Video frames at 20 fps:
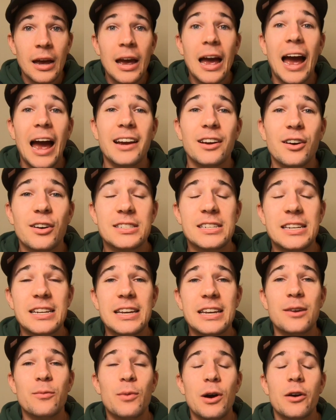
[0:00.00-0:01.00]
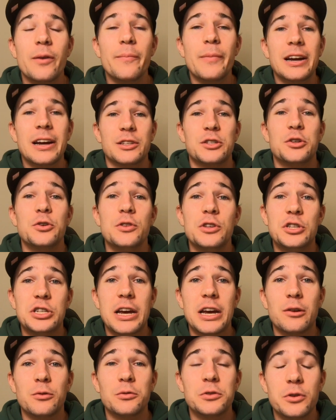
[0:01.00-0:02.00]
Hey guys, Nick here. Welcome back to the
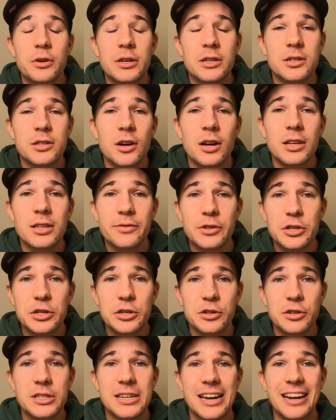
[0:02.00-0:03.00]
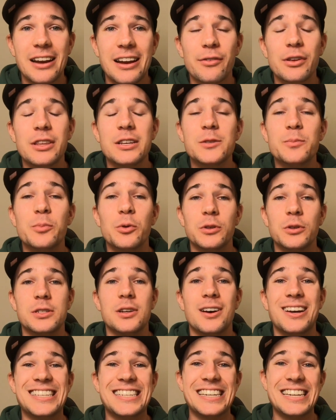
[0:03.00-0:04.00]
channel, talking science of endurance and everything sports
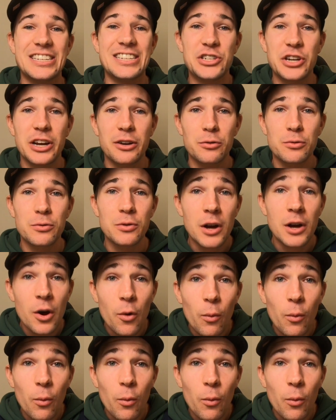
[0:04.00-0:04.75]
science in general.